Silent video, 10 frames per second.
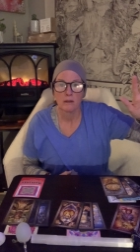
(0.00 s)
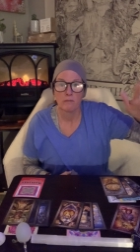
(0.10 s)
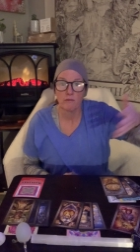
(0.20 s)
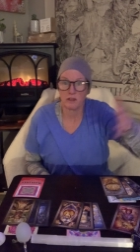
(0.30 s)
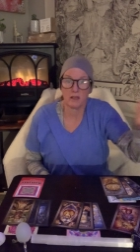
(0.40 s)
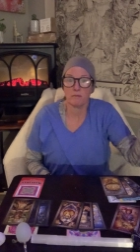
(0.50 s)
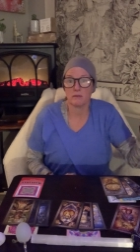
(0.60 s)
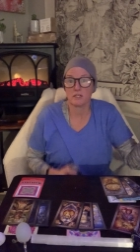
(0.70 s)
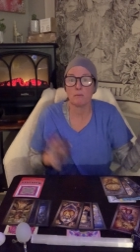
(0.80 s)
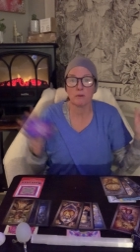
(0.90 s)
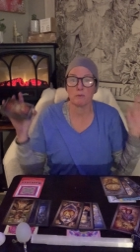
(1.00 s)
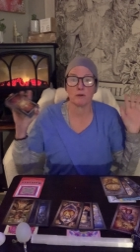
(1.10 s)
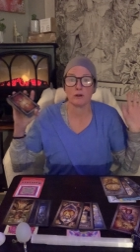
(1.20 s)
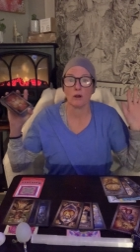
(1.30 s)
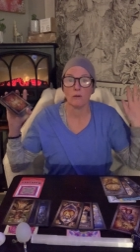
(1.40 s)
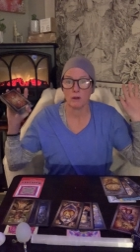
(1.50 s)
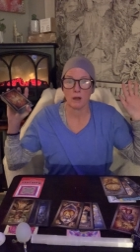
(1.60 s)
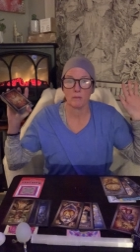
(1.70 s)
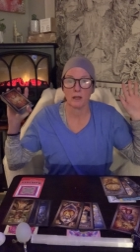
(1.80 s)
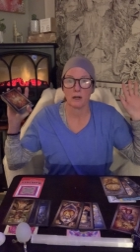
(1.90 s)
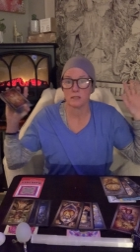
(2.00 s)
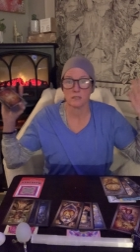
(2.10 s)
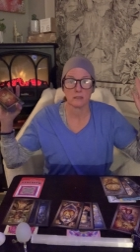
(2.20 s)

For them, some people know. I'll be honest,